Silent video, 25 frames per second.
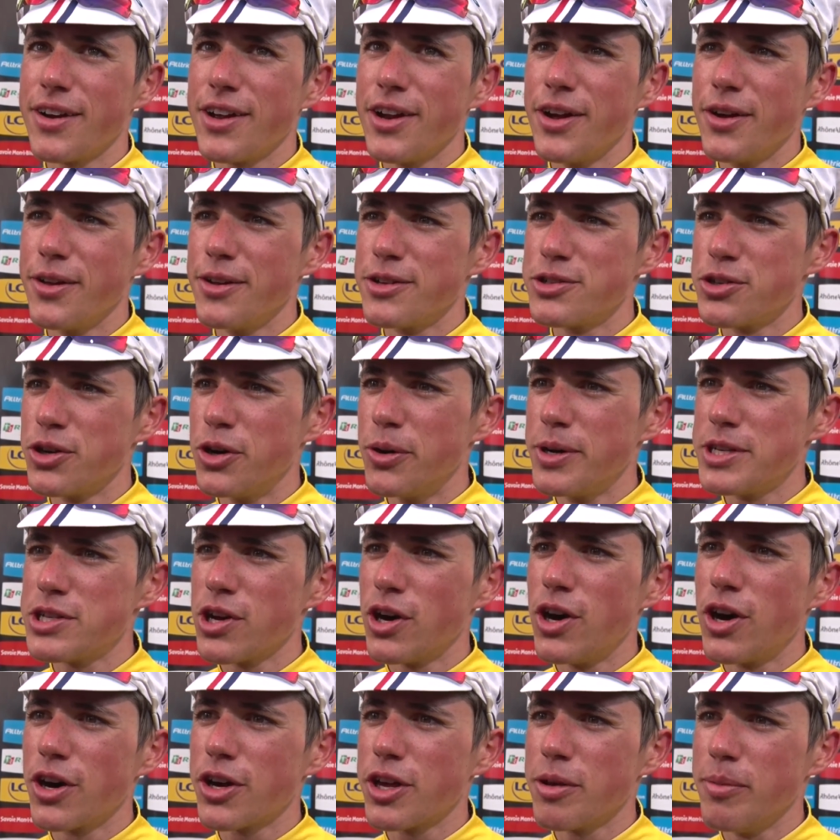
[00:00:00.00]
You know, there's always
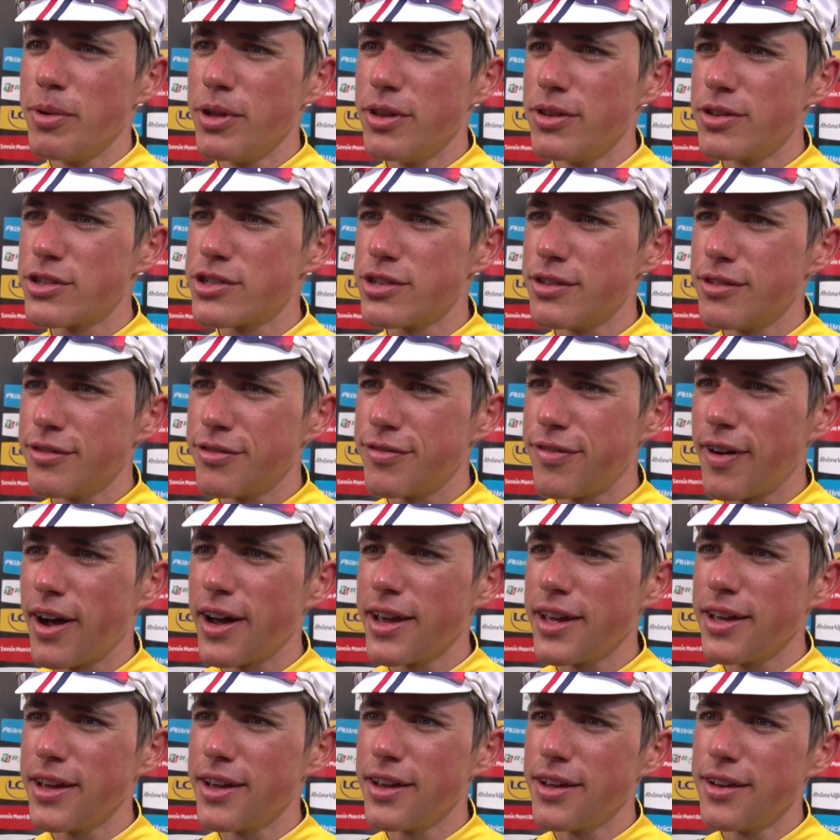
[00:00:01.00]
arguments and
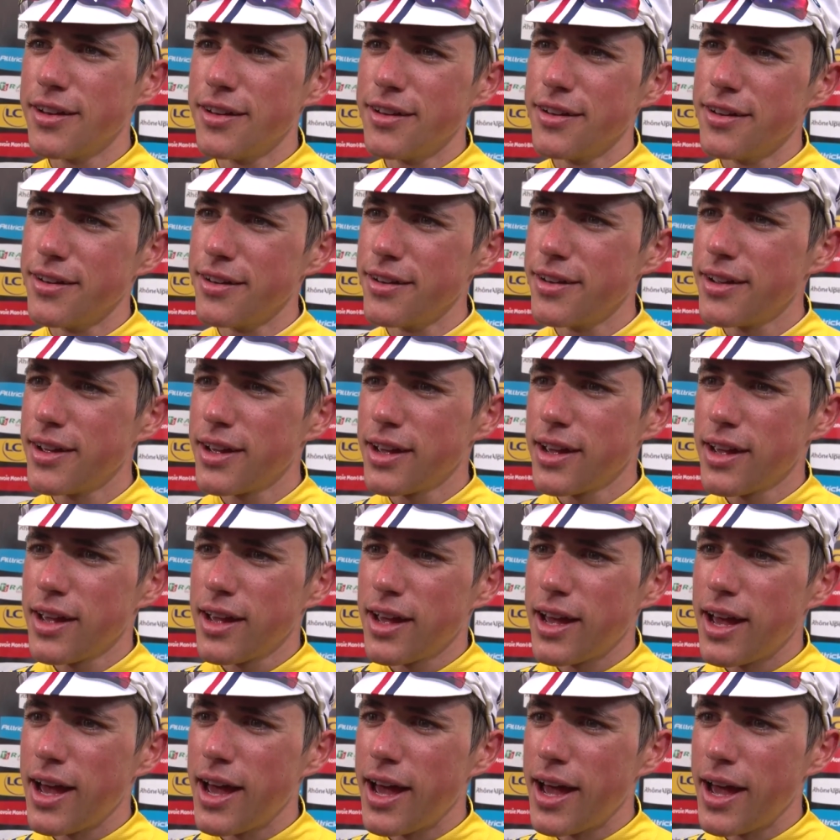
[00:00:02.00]
fighting,
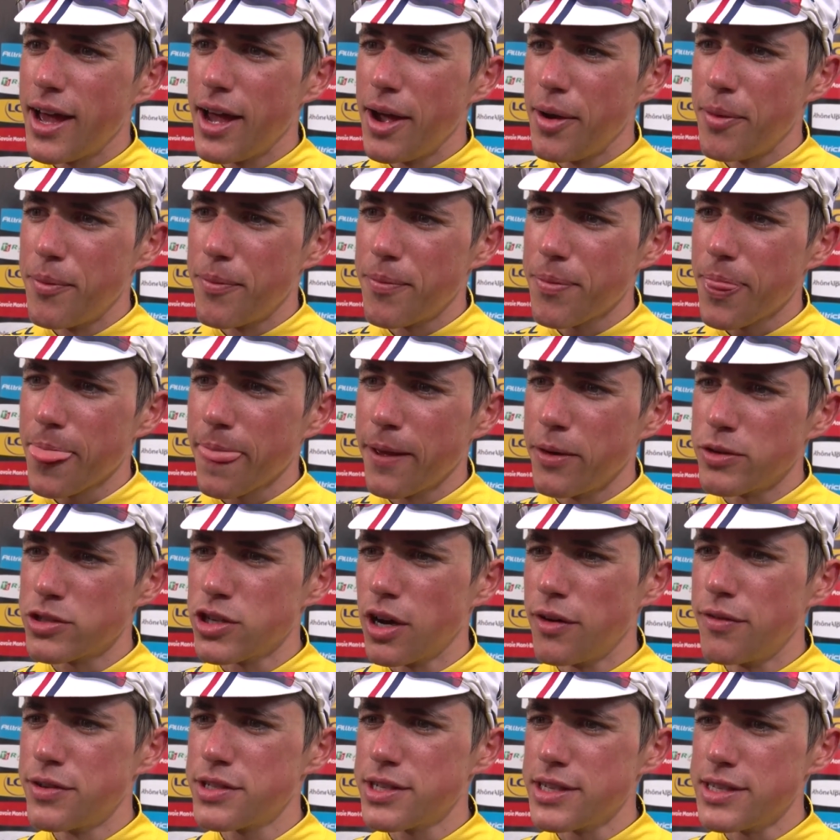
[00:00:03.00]
and it was
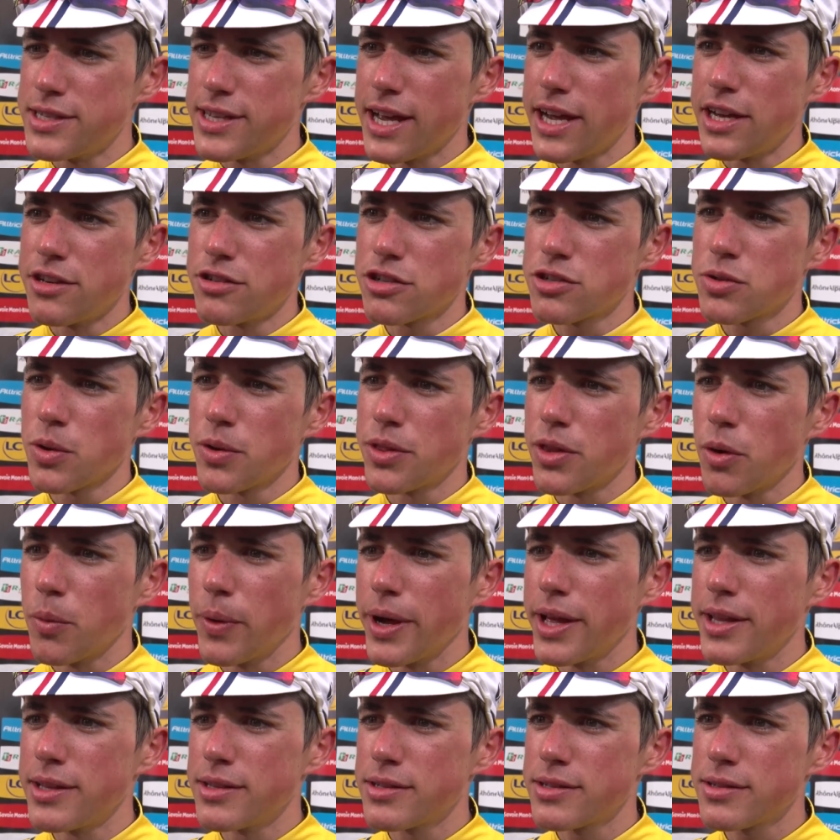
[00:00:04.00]
obviously dangerous with the
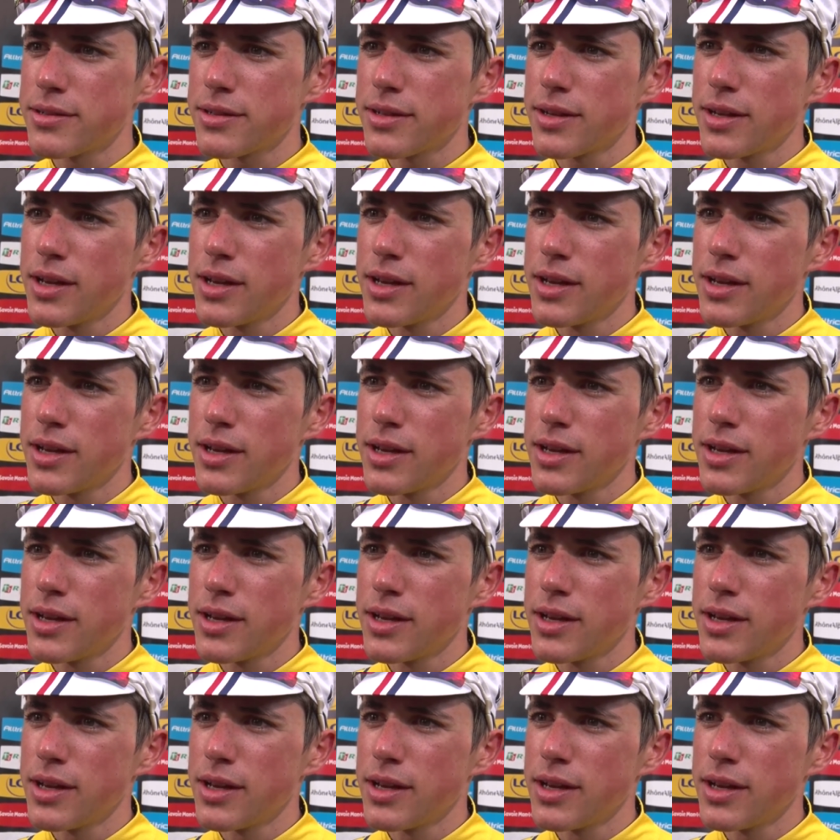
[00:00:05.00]
wind.